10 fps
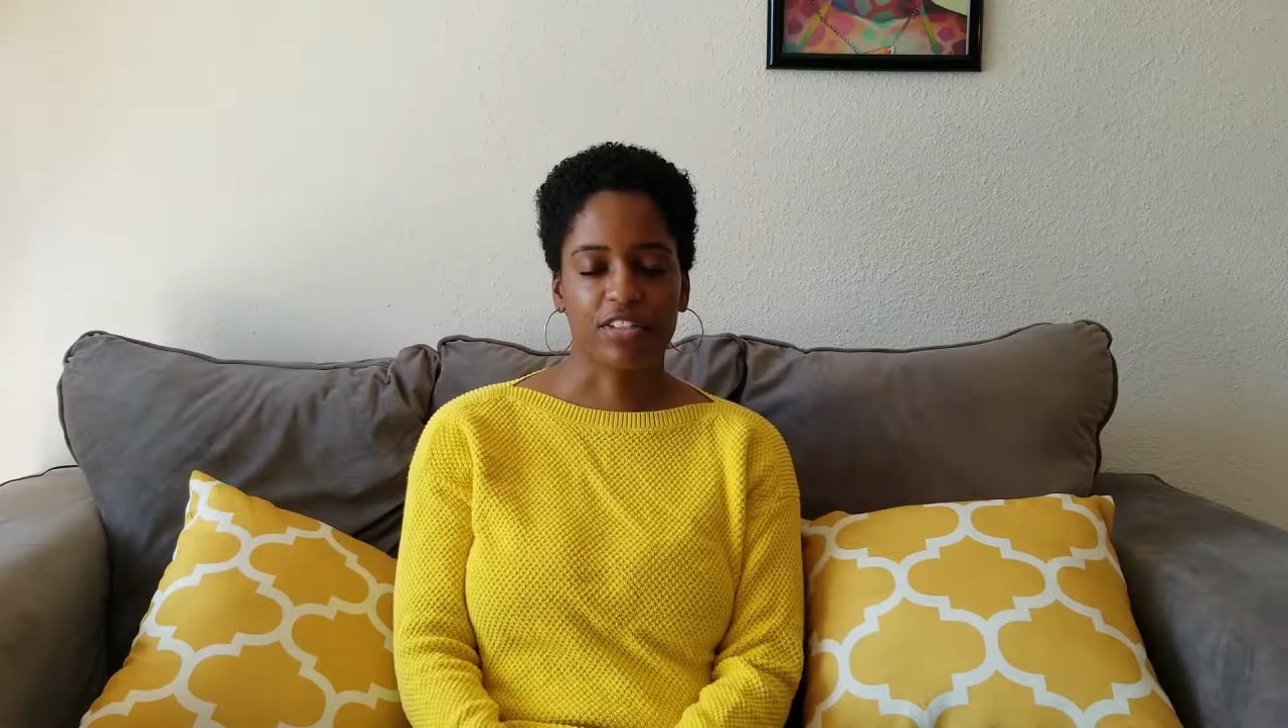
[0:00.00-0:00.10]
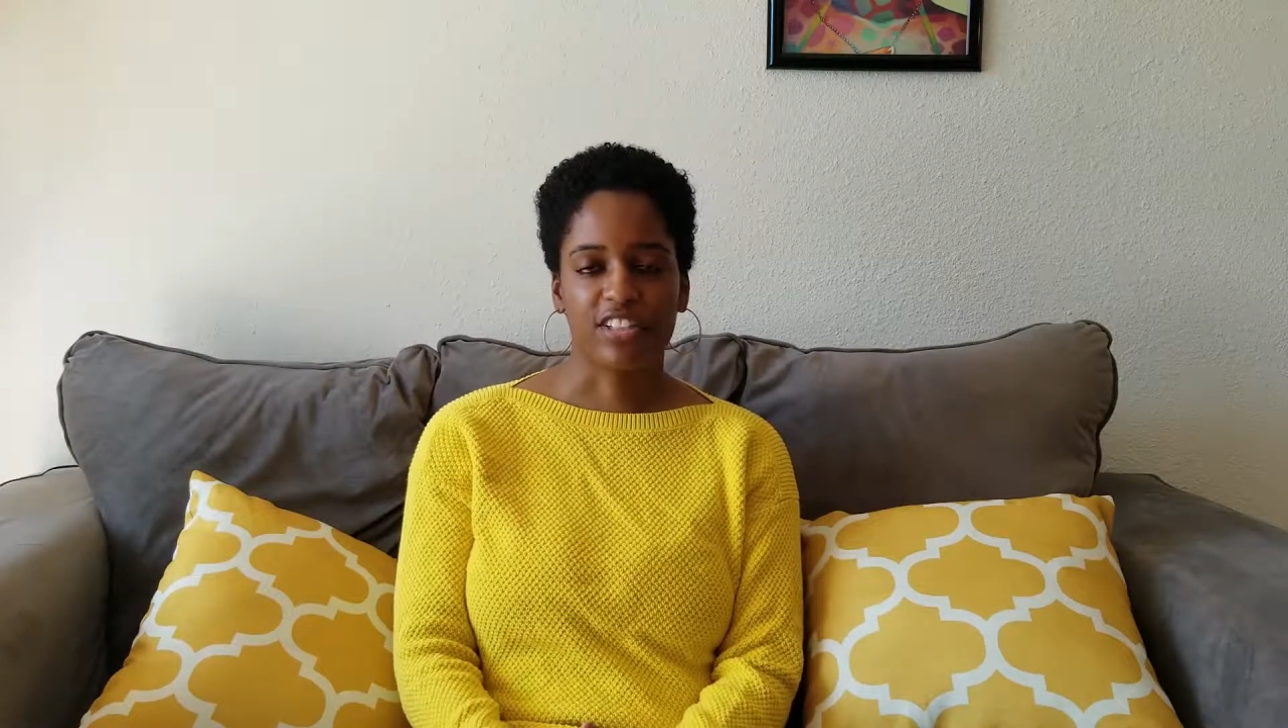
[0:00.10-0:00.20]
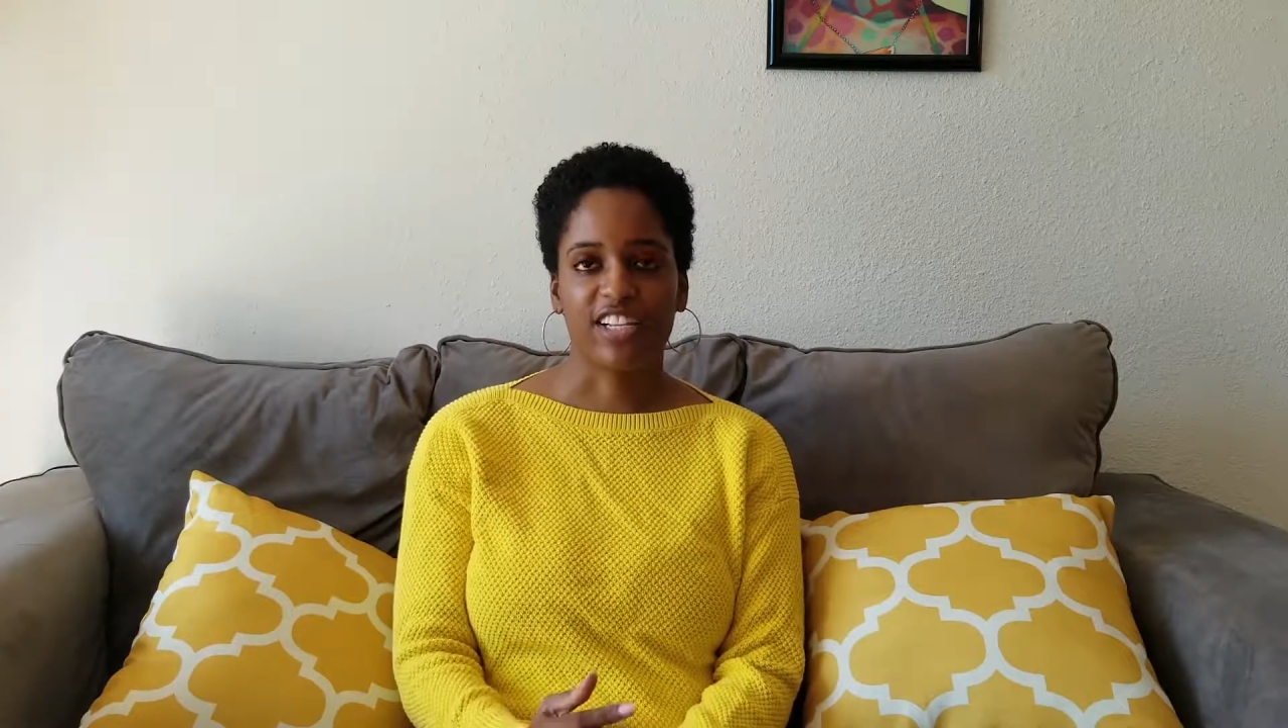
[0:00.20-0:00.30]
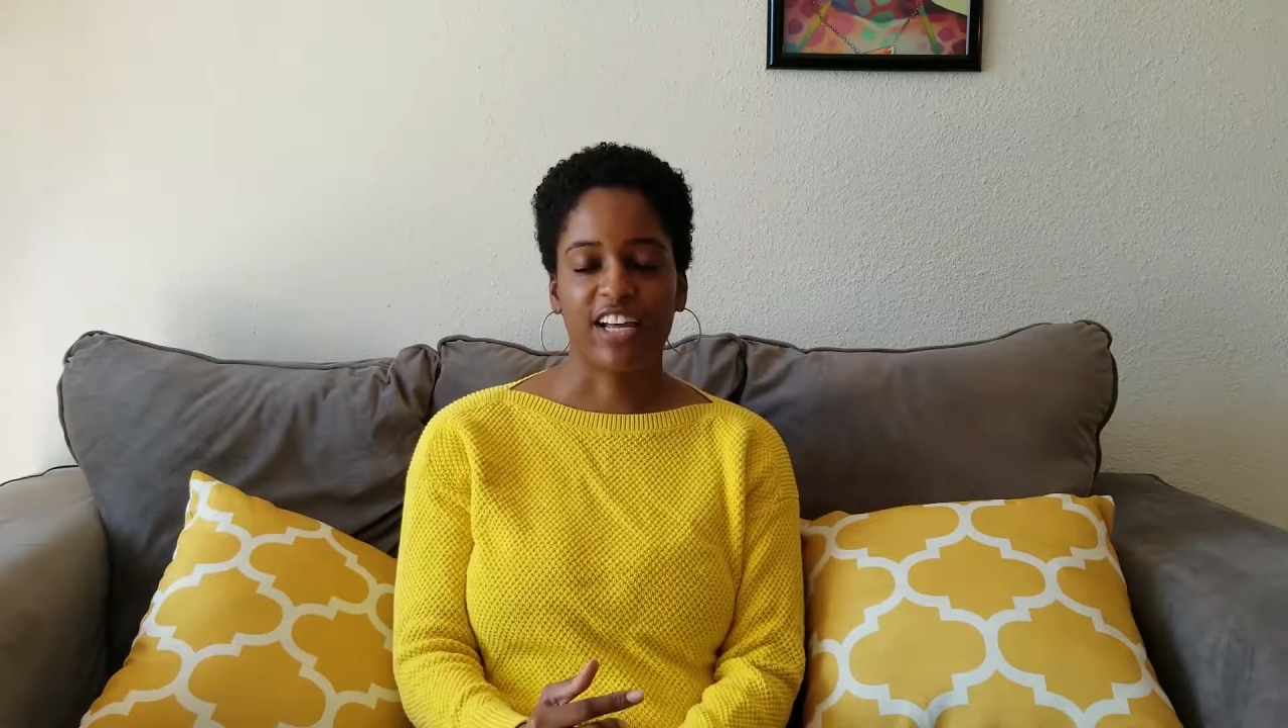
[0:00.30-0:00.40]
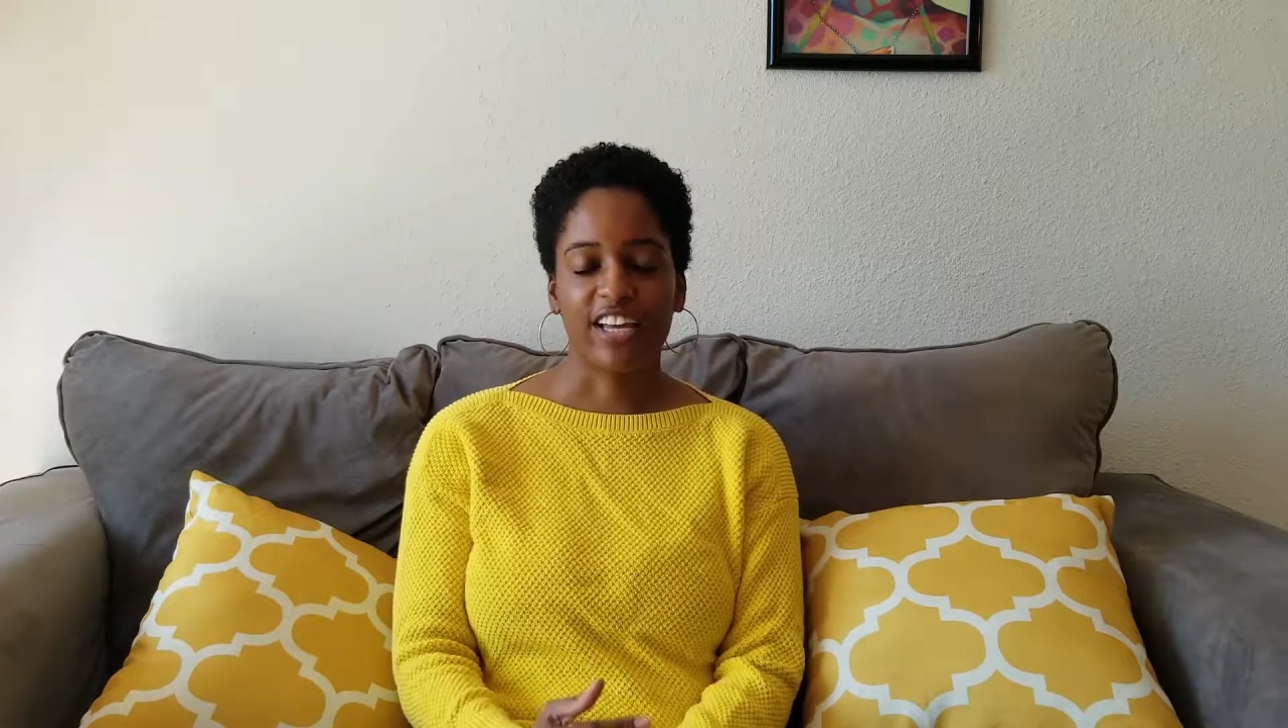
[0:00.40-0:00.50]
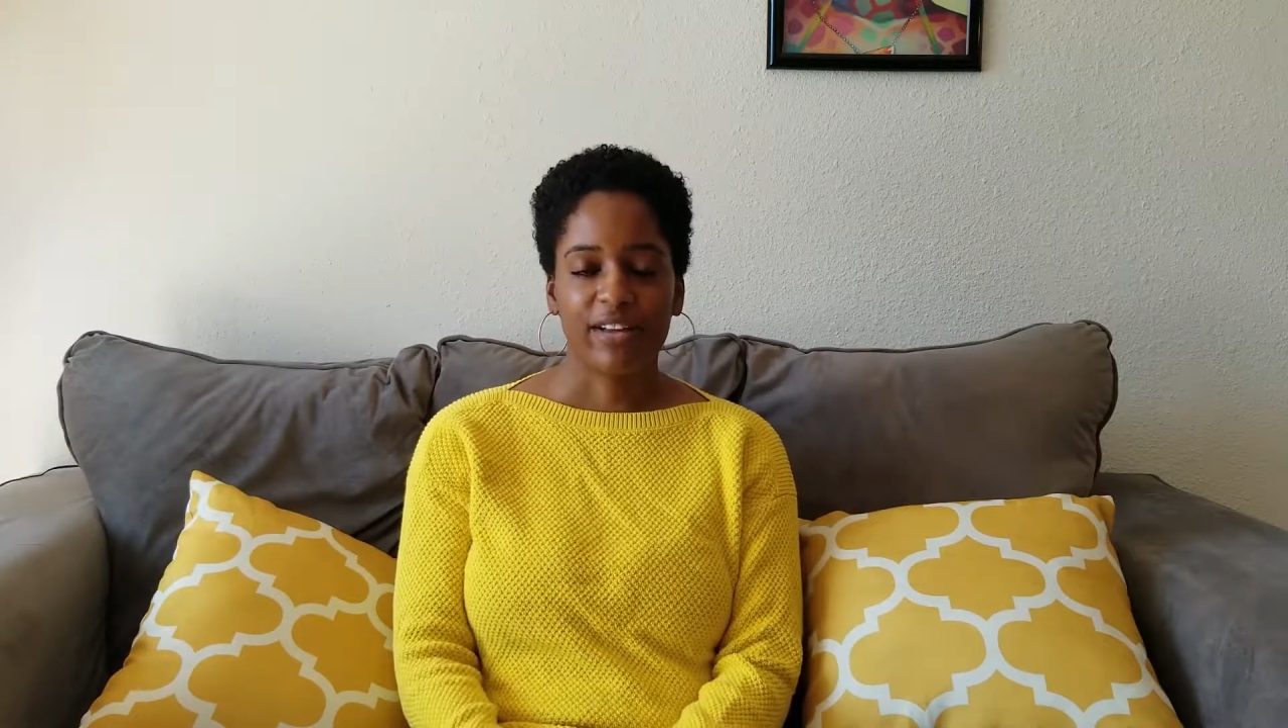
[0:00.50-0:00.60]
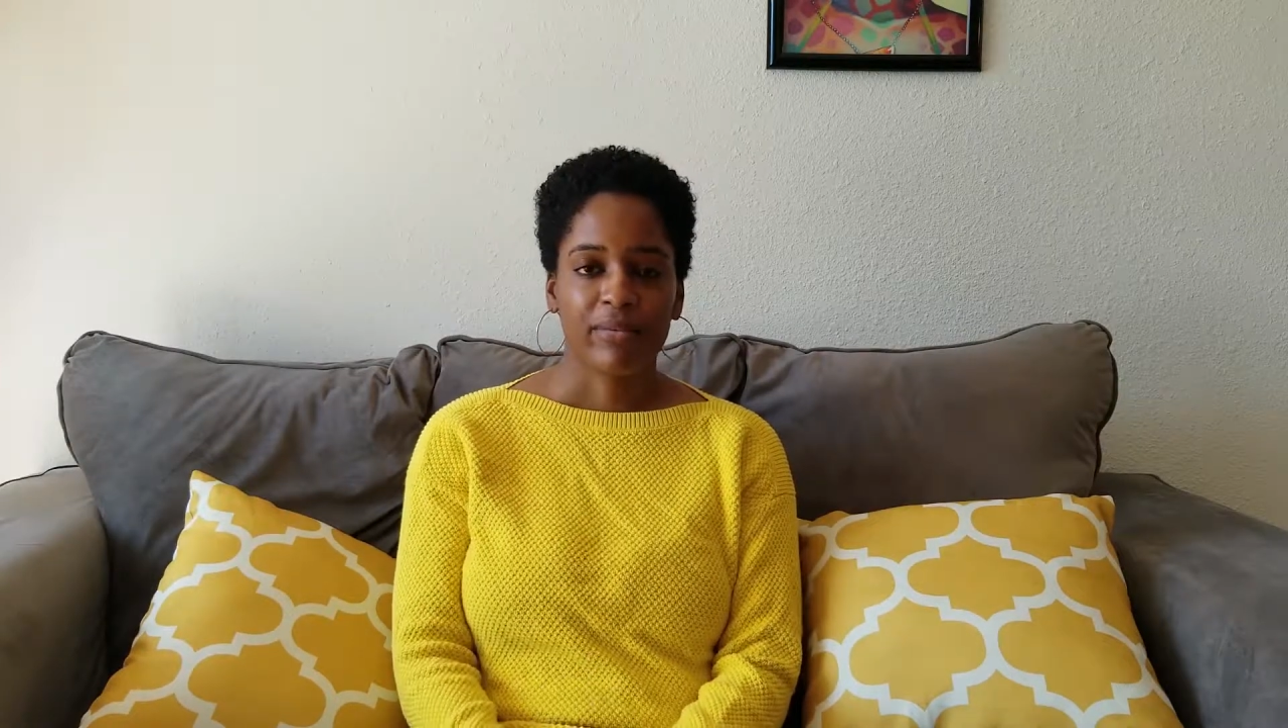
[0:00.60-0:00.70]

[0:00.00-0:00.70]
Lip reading: look like.